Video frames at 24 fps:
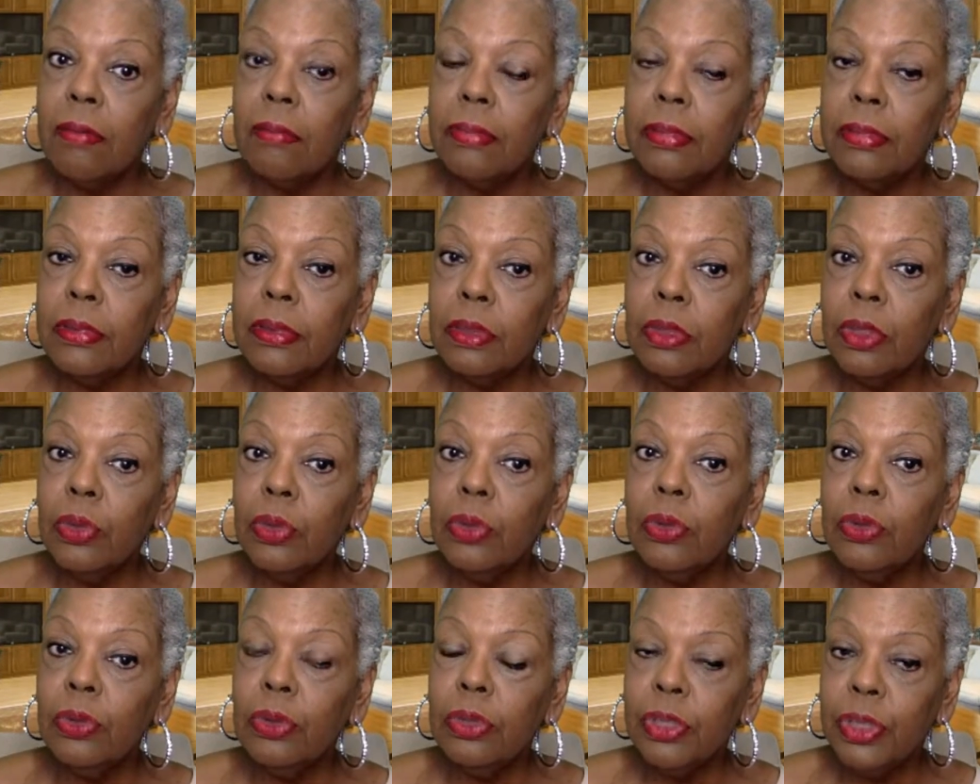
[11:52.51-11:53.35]

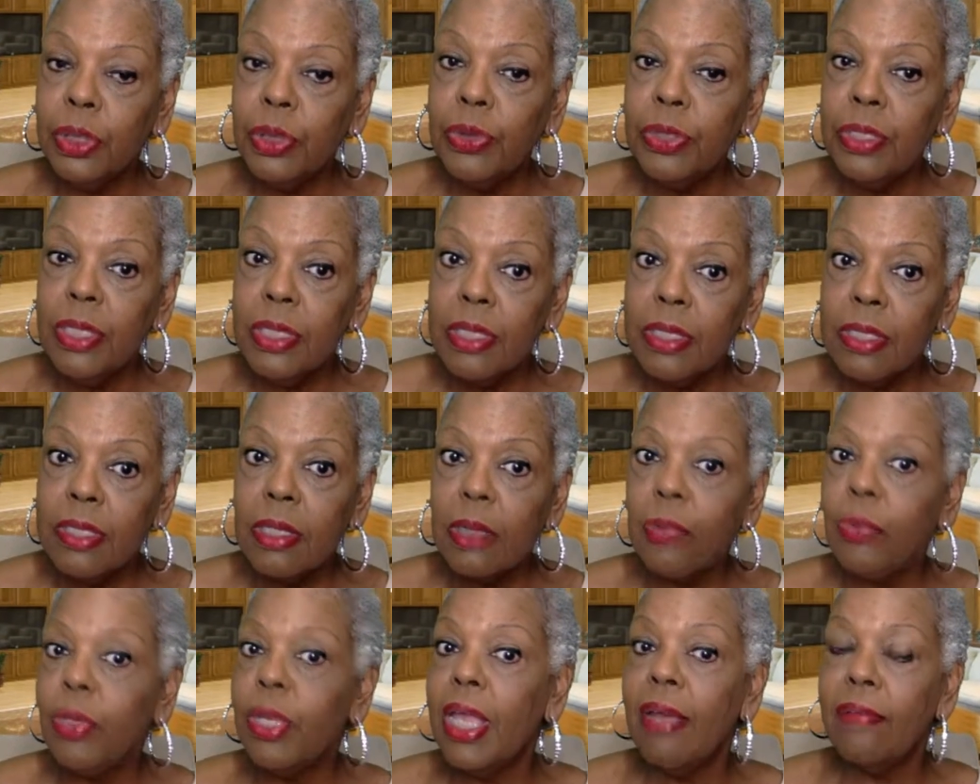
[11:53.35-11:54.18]
students
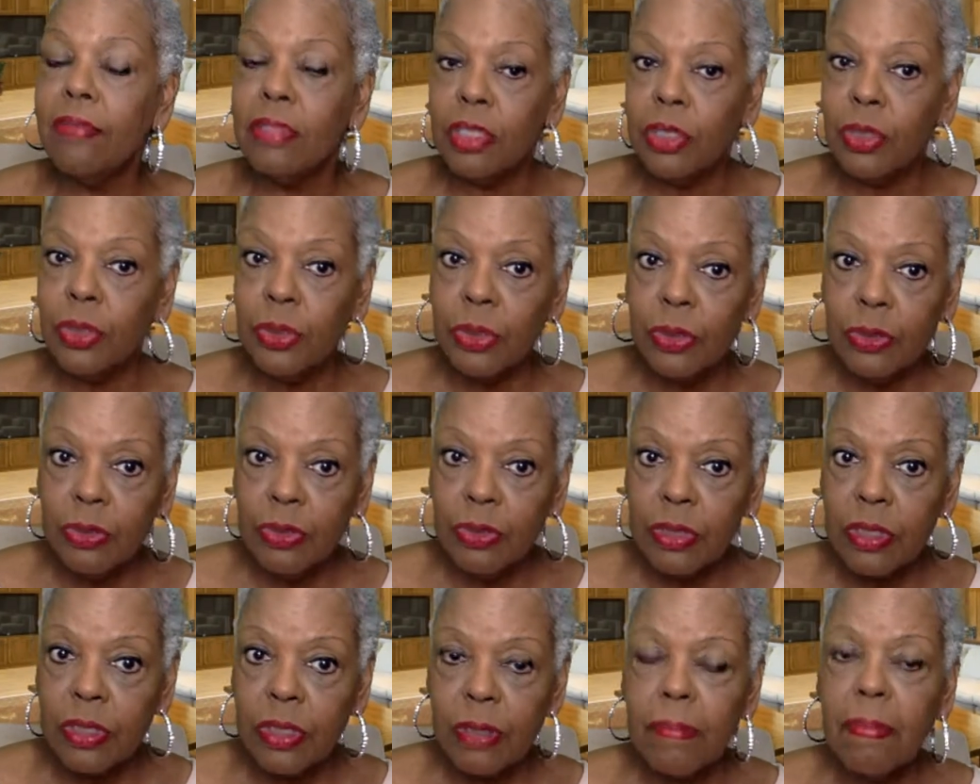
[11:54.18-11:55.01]
and we have
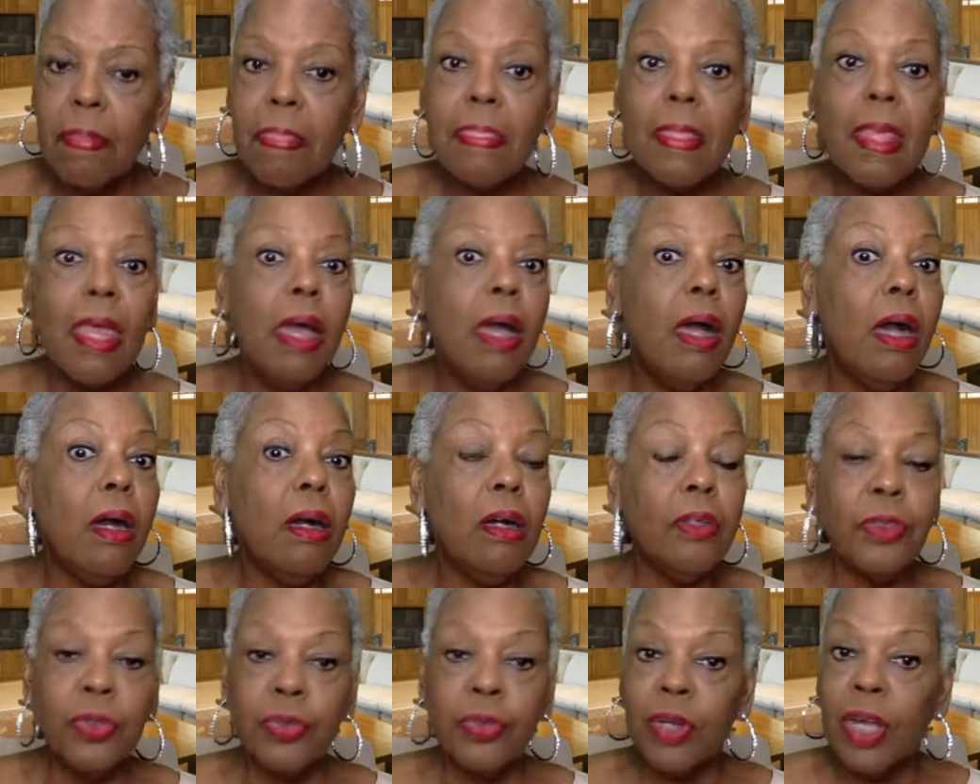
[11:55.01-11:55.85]
schools
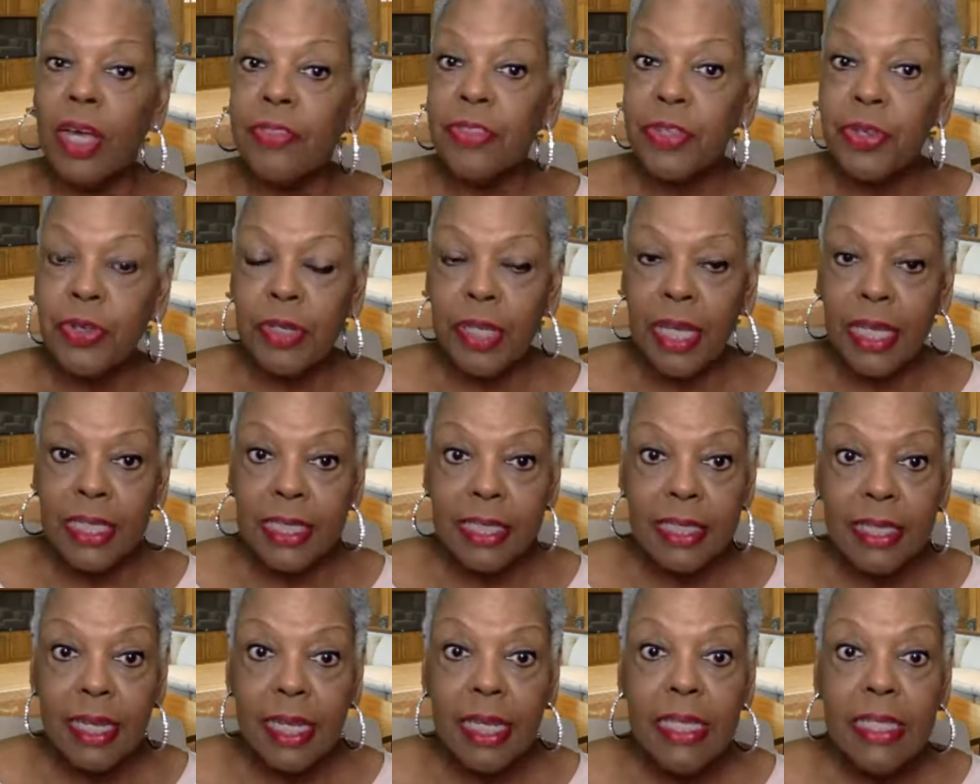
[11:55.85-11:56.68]
throughout the
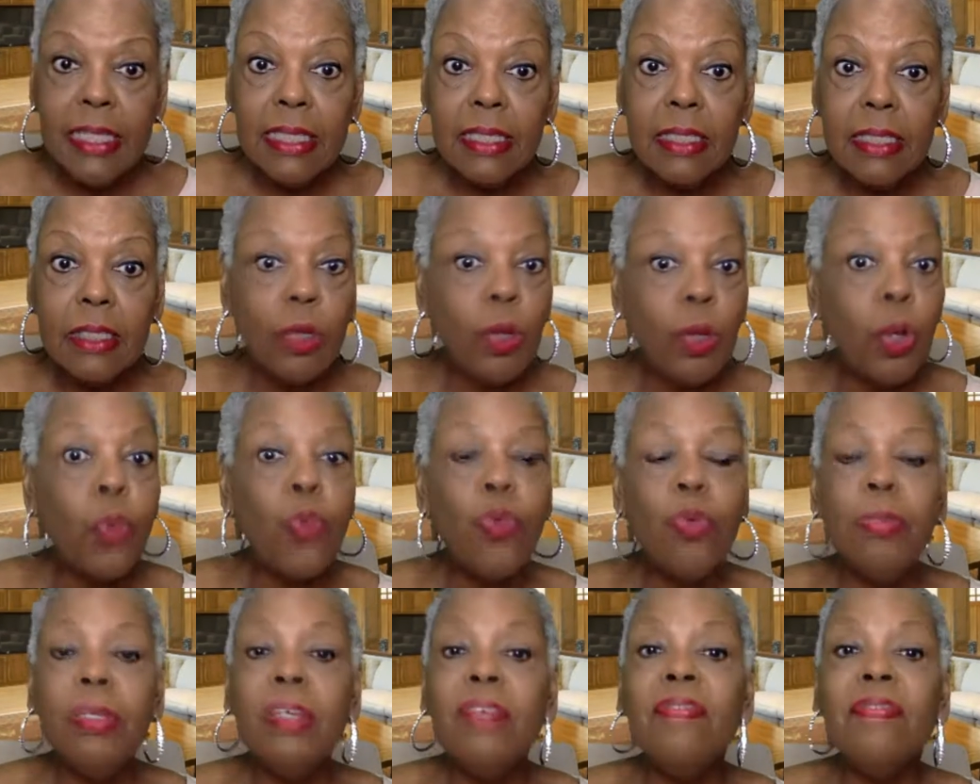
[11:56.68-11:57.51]
United States who
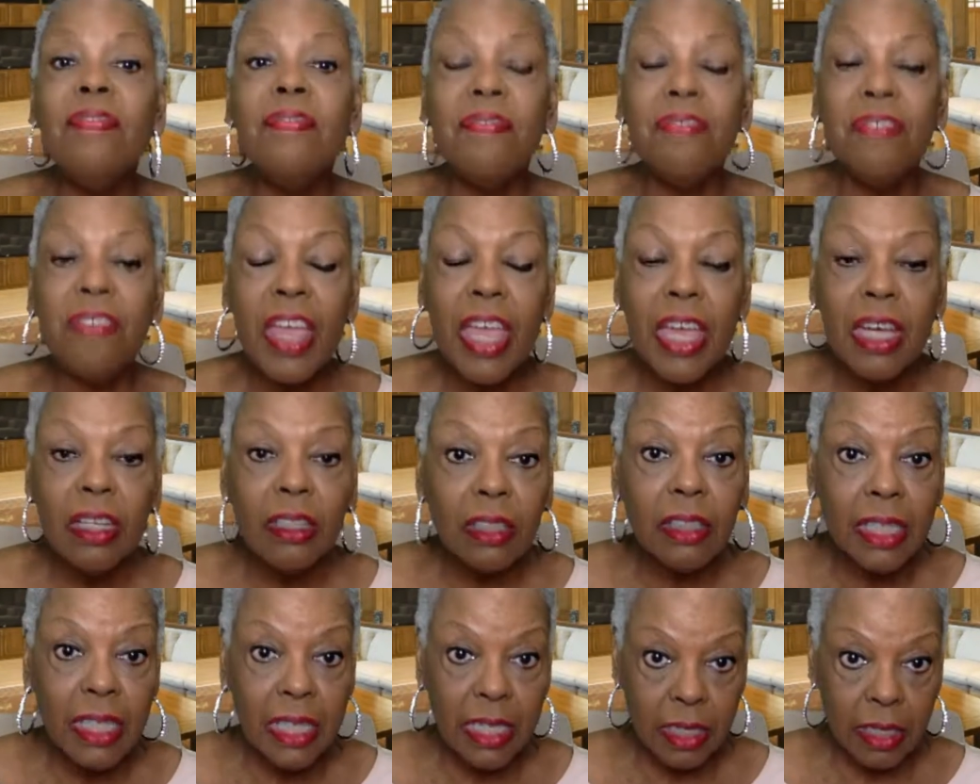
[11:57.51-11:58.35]
will be
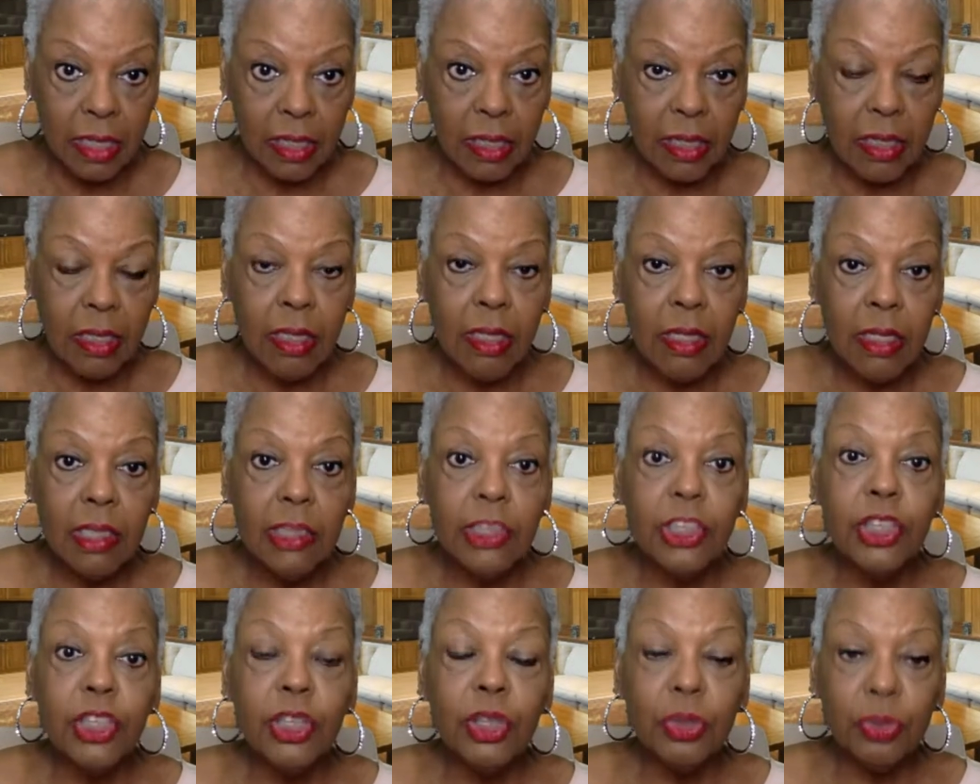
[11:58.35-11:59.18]
failing
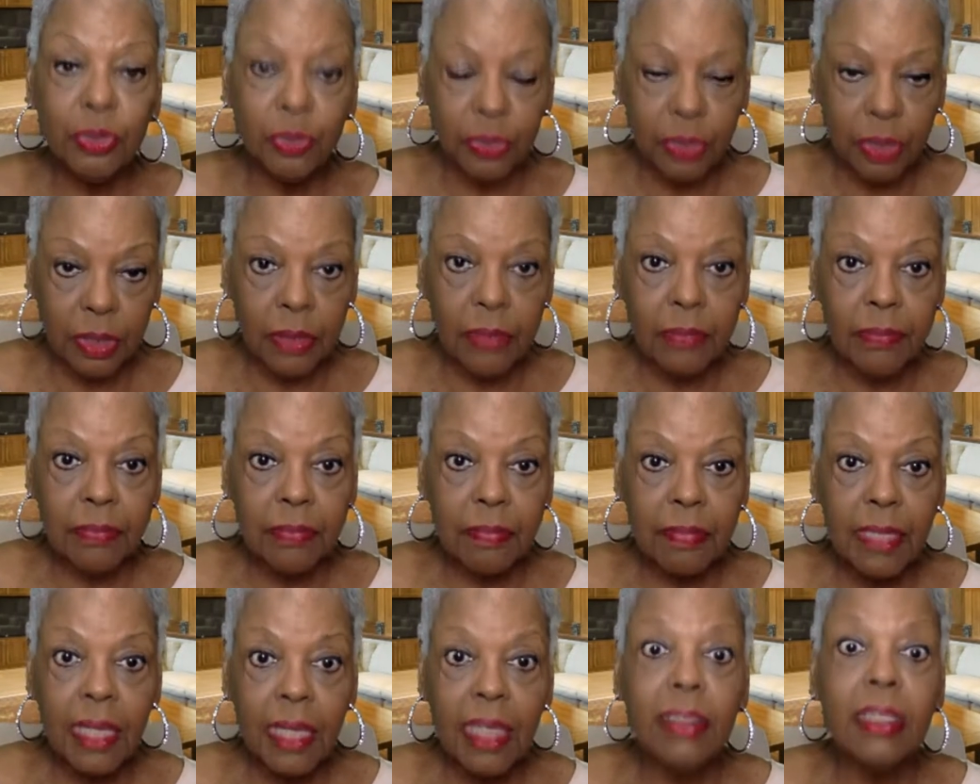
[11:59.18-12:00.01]
children
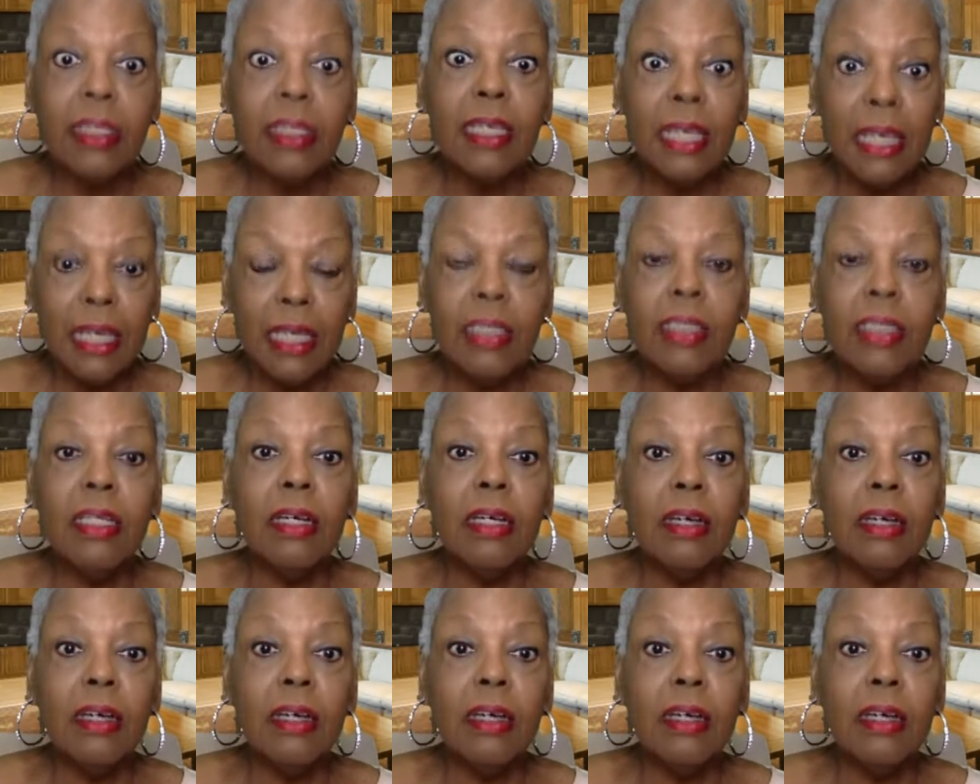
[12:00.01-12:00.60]
at the end